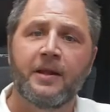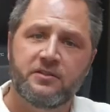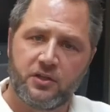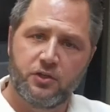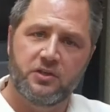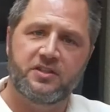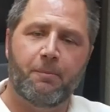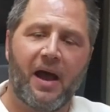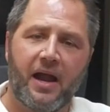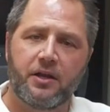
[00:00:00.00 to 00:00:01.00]
So you as a
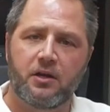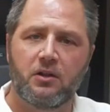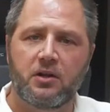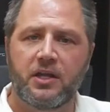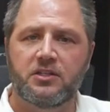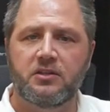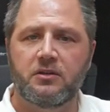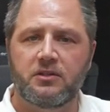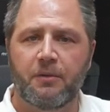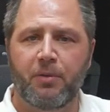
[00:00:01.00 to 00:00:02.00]
buyer, you're looking
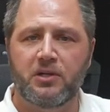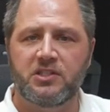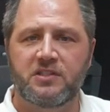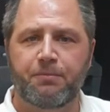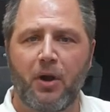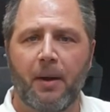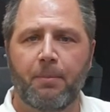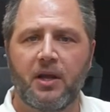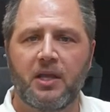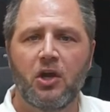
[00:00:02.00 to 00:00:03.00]
to, to purchase a
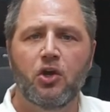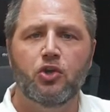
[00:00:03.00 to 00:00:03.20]
property,